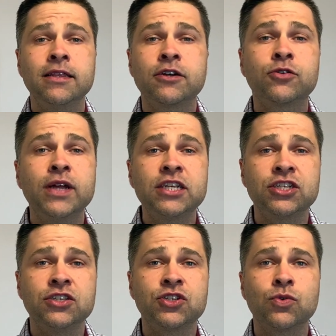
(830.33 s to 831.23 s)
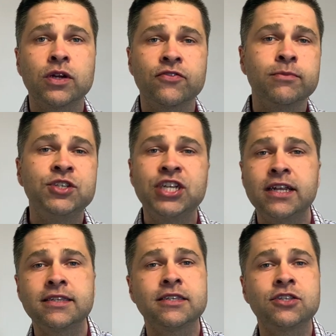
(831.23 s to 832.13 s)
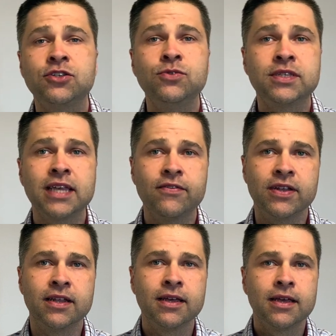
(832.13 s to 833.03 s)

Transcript: the creation story, from Genesis 2:7,